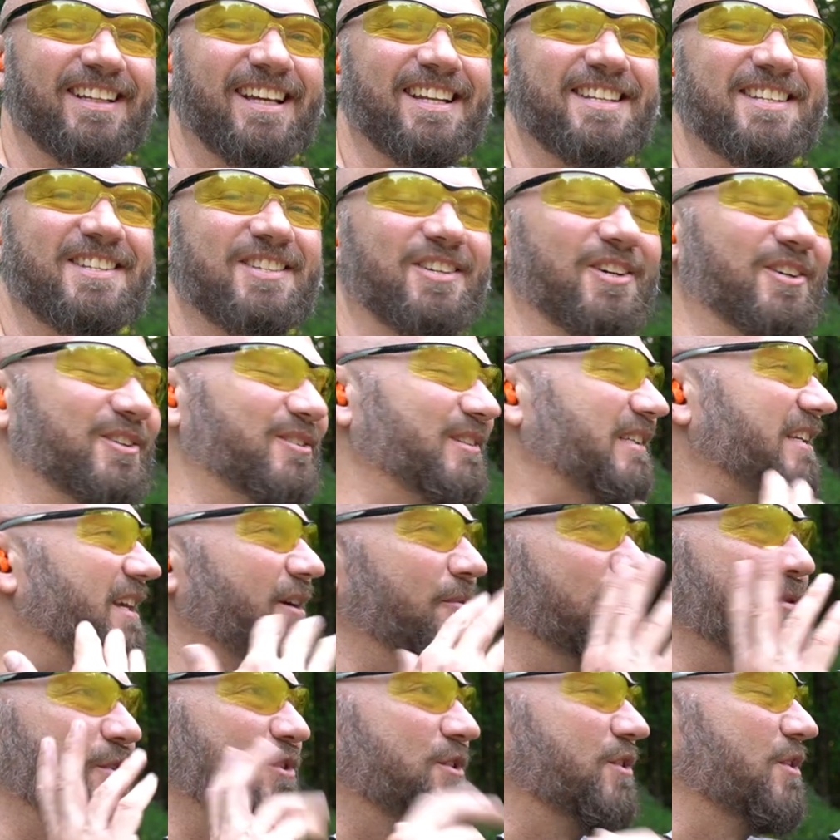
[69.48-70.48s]
And so
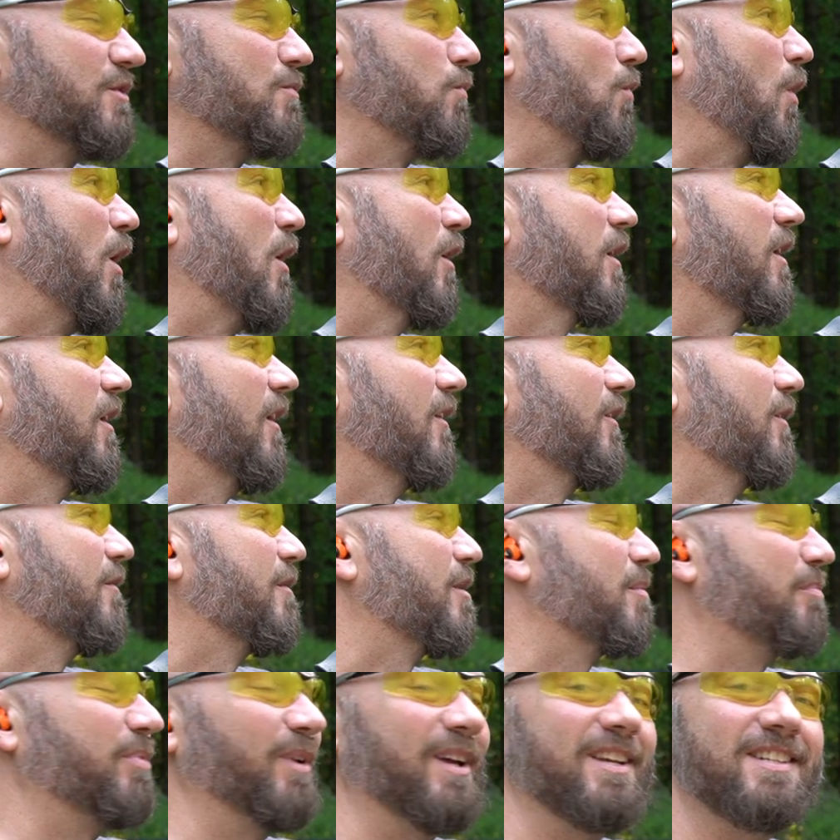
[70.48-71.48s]
it was just walking all over
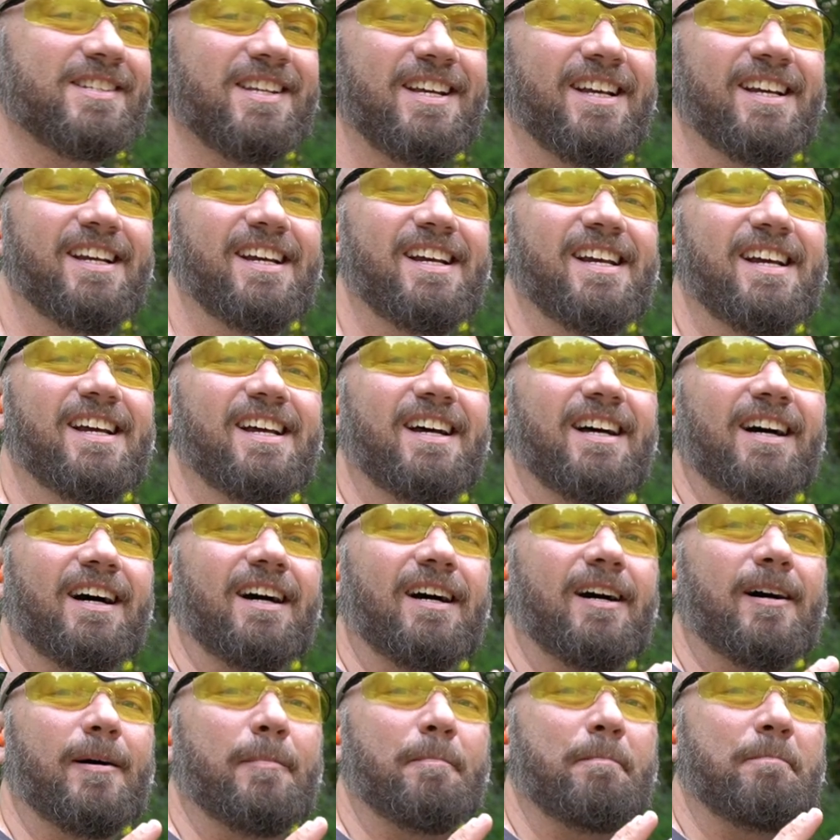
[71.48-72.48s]
the place.
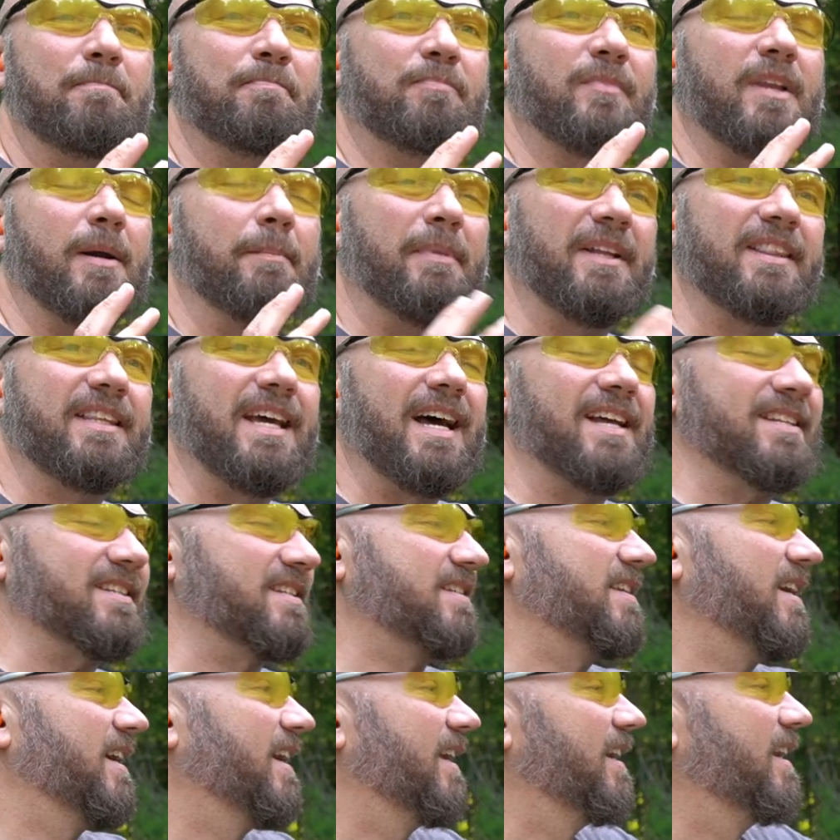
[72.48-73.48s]
But that
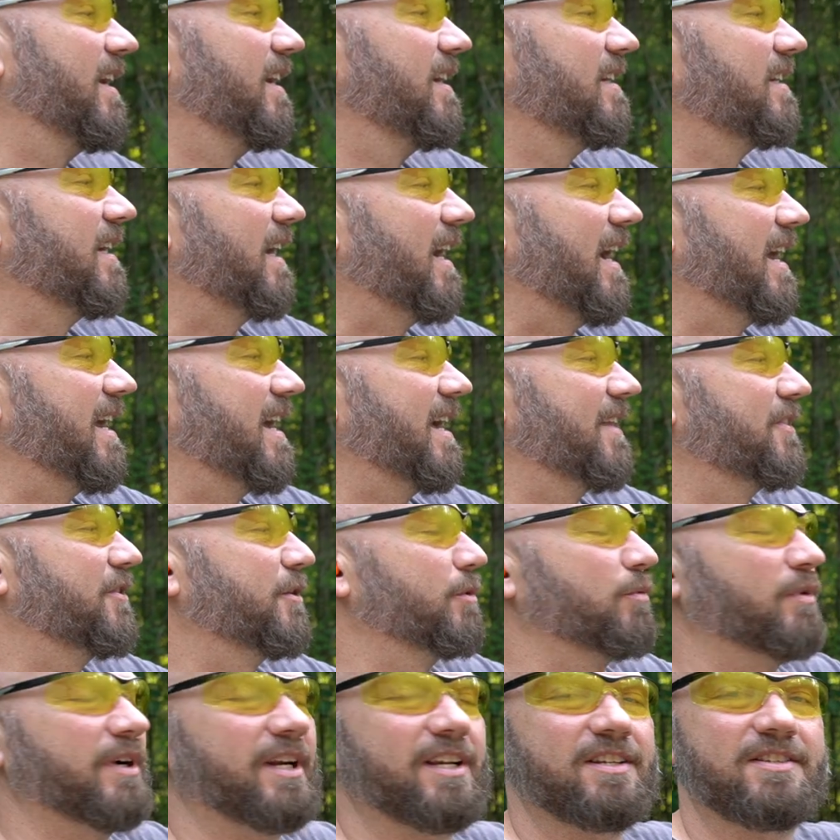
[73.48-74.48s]
said, I had
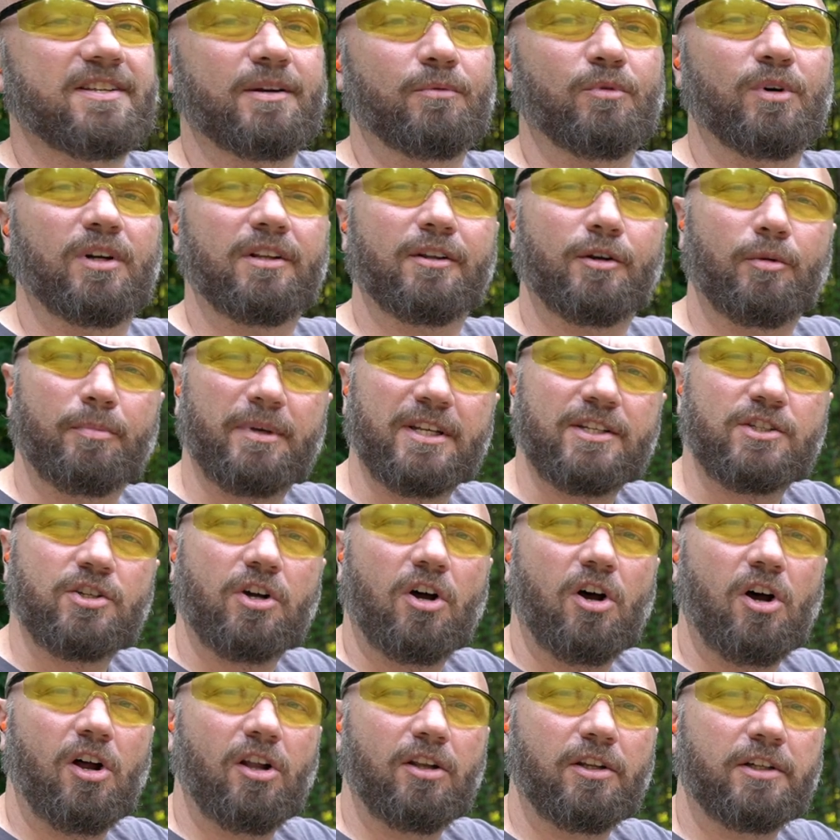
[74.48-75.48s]
the rings that were a little bit
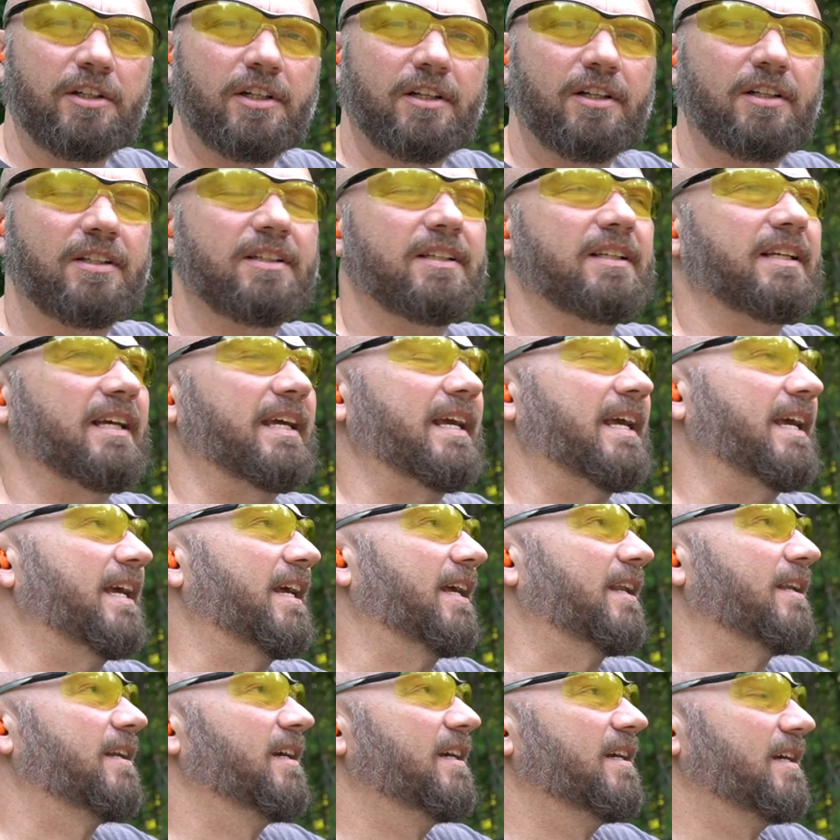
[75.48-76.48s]
taller
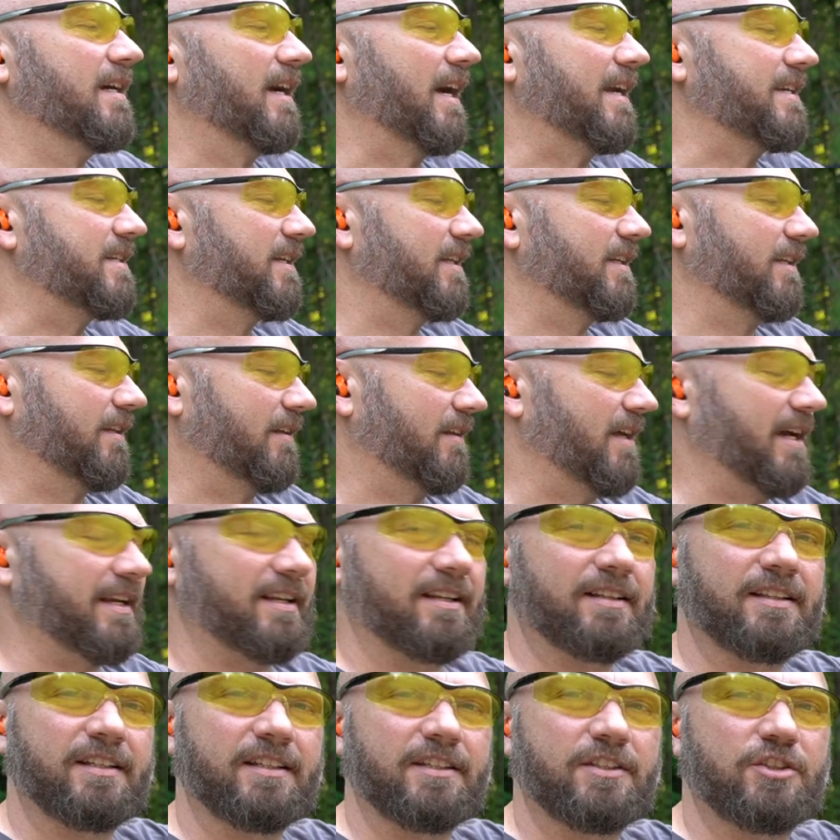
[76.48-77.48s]
and I didn't
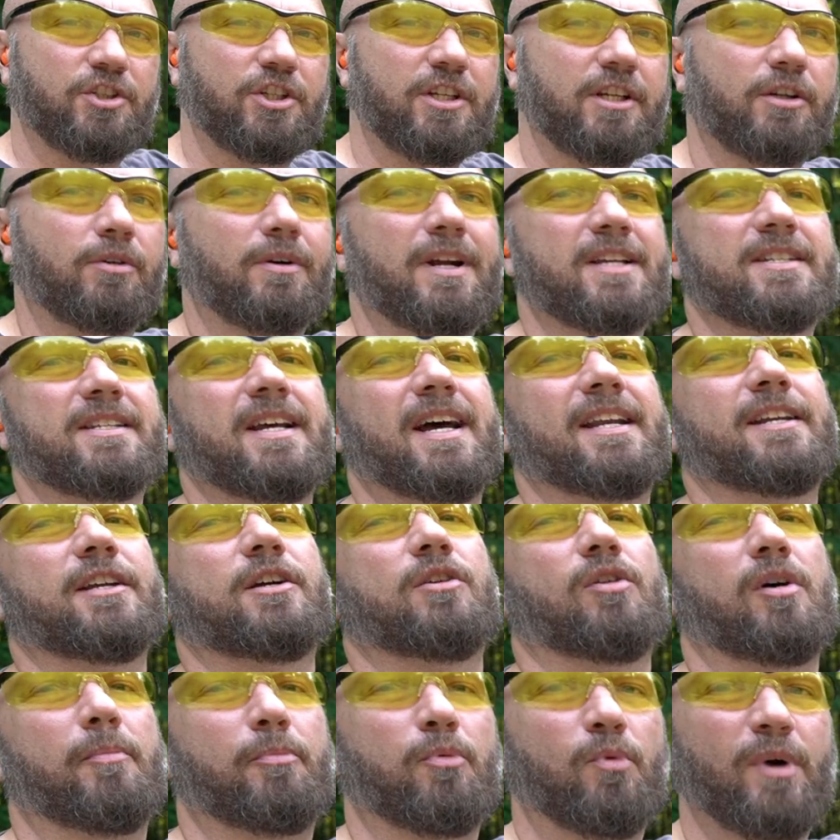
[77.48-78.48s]
like it. The cheek rest had to
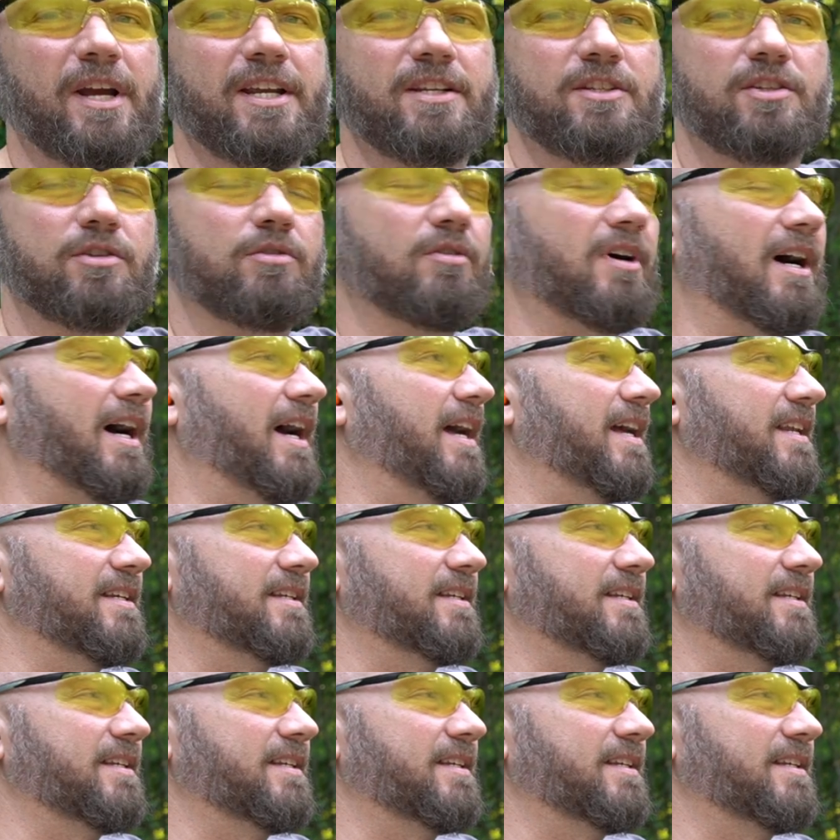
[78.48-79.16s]
go up way too high.